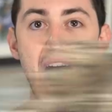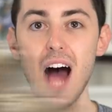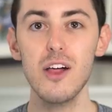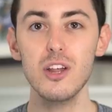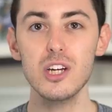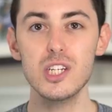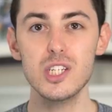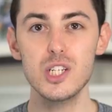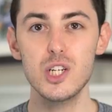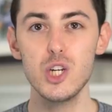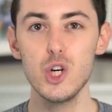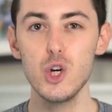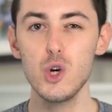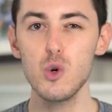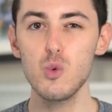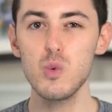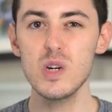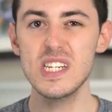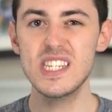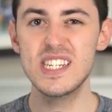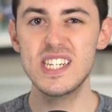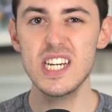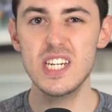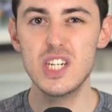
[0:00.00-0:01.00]
Alex Tew,
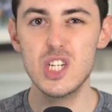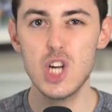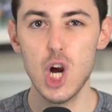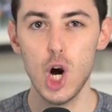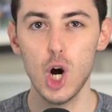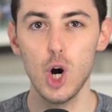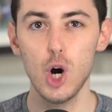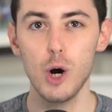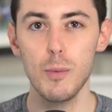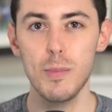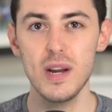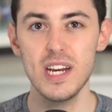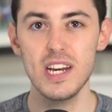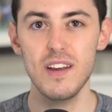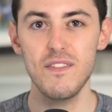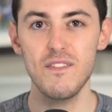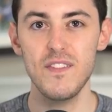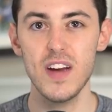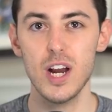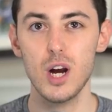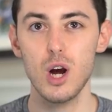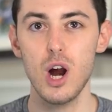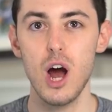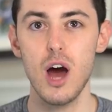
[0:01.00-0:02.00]
was determined to
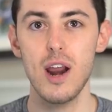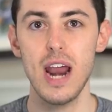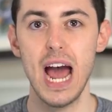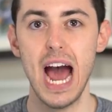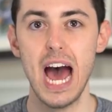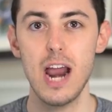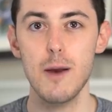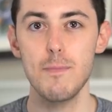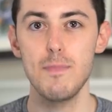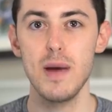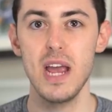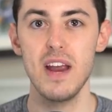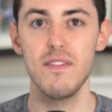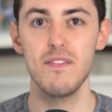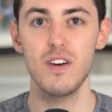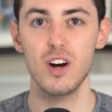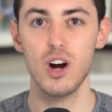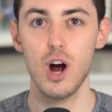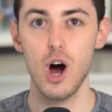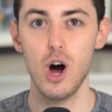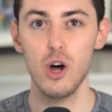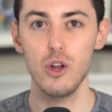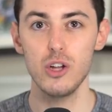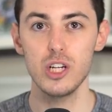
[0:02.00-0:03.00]
figure out how to pay for
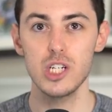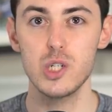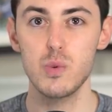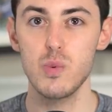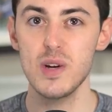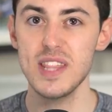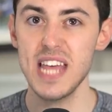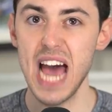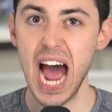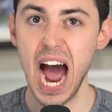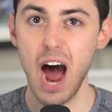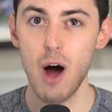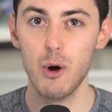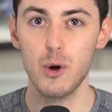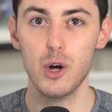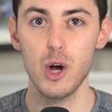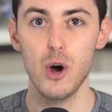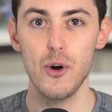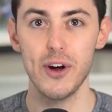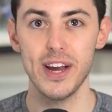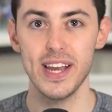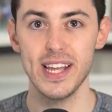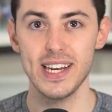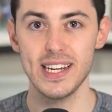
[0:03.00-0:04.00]
college without
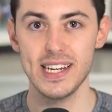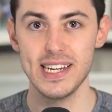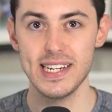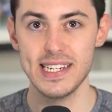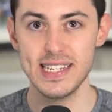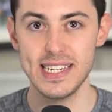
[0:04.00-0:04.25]
going into